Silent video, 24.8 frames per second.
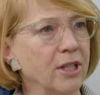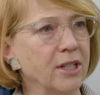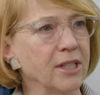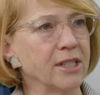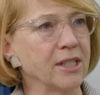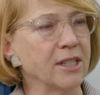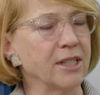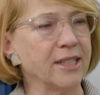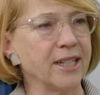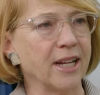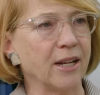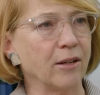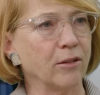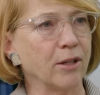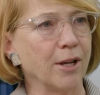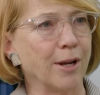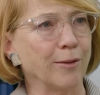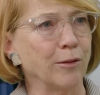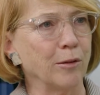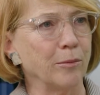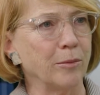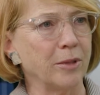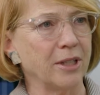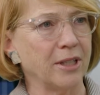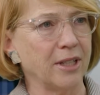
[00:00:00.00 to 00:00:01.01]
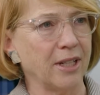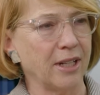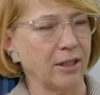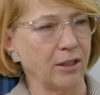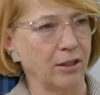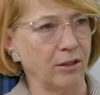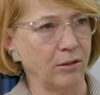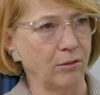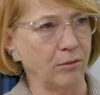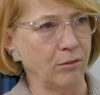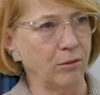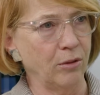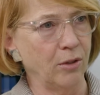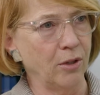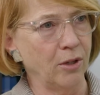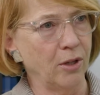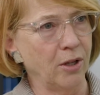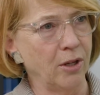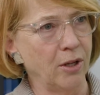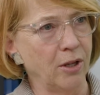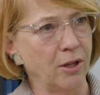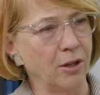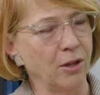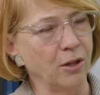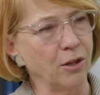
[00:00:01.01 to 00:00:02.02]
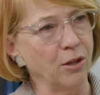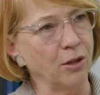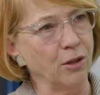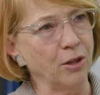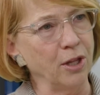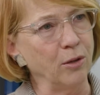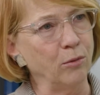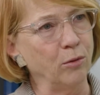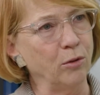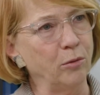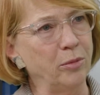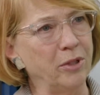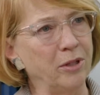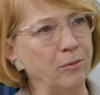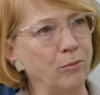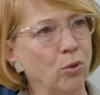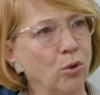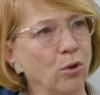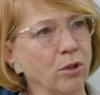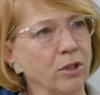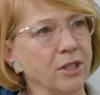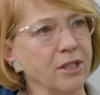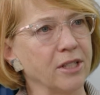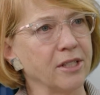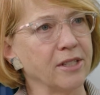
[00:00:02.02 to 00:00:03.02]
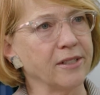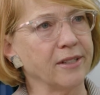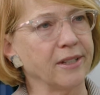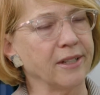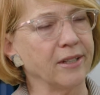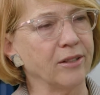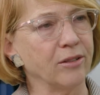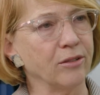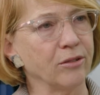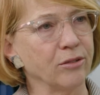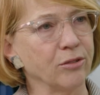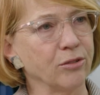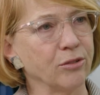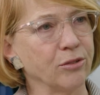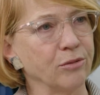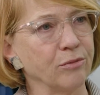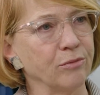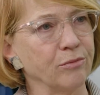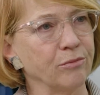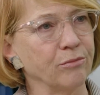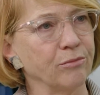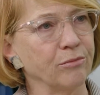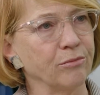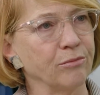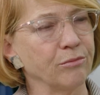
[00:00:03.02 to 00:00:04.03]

things in town government that you think would be important to seniors?